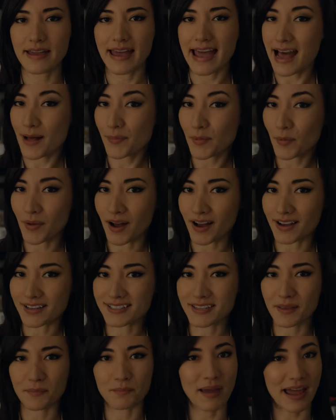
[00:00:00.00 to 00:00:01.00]
Apple
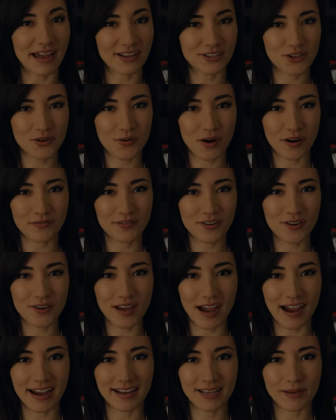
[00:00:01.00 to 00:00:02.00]
box. Back to our food
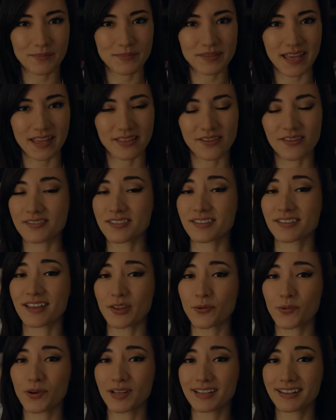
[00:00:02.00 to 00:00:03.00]
items, and there's
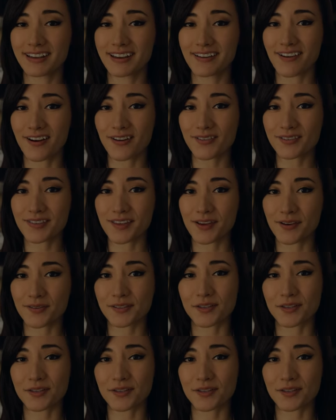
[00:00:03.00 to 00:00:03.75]
another one in here also.